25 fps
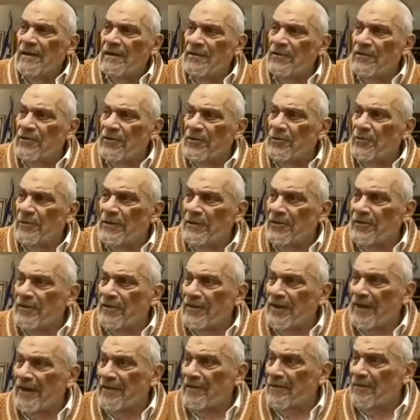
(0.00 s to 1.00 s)
Jewish
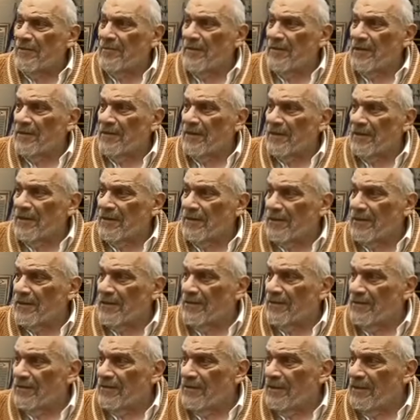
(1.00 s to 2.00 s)
settlement
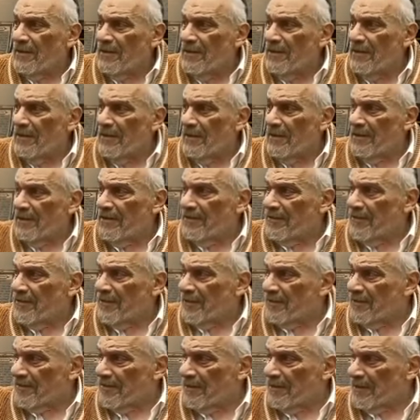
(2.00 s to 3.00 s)
occurred in Eretz
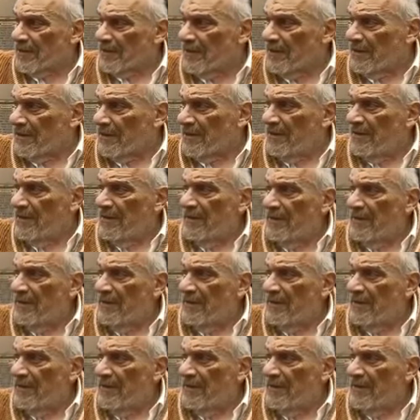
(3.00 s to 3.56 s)
Israel